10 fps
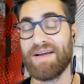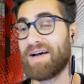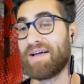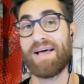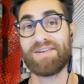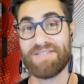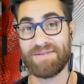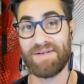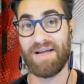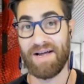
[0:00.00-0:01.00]
Uh,
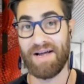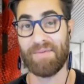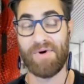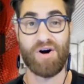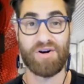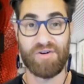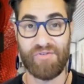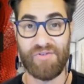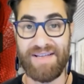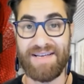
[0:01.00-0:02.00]
NADAAA's uh,
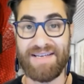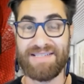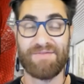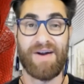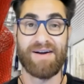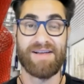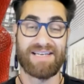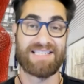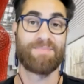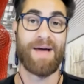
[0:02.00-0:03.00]
biography is very
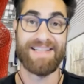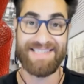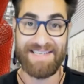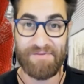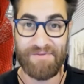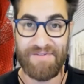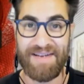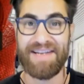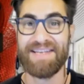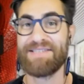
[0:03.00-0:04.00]
expansive,
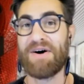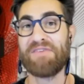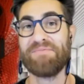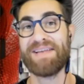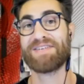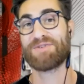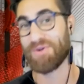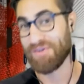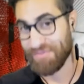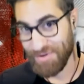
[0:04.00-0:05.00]
so I've made a
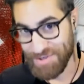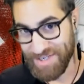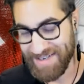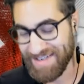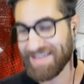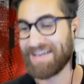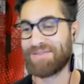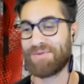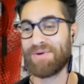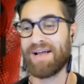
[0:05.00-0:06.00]
shorter version uh,
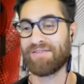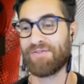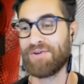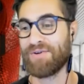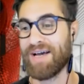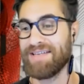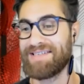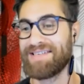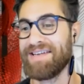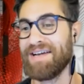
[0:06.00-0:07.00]
to read out for you
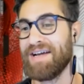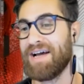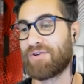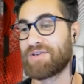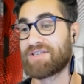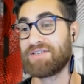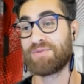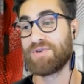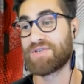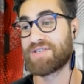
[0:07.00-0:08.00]
guys. For his
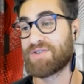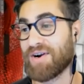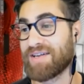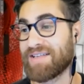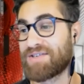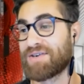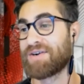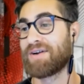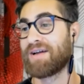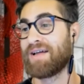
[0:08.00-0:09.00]
contributions to
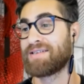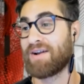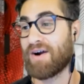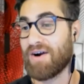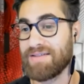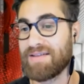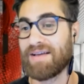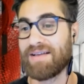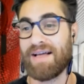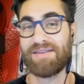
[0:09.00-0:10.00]
architecture as an art,
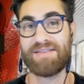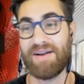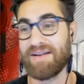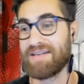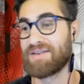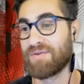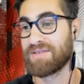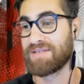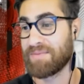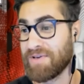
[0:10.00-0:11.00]
Nader Tehrani is a
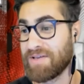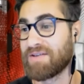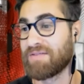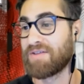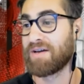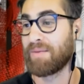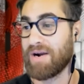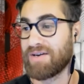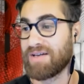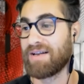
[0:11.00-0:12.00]
recipient of the
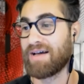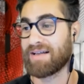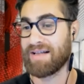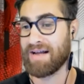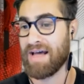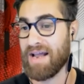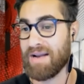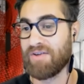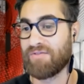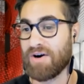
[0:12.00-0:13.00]
American
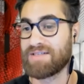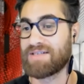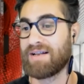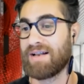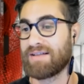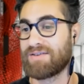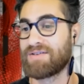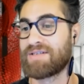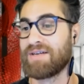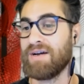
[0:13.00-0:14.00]
Academy of Arts and
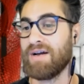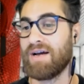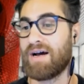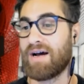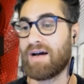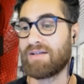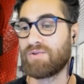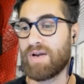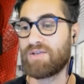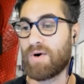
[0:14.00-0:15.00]
Letters
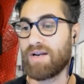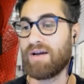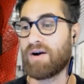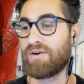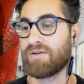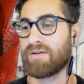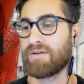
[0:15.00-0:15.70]
2020 uh, Arnold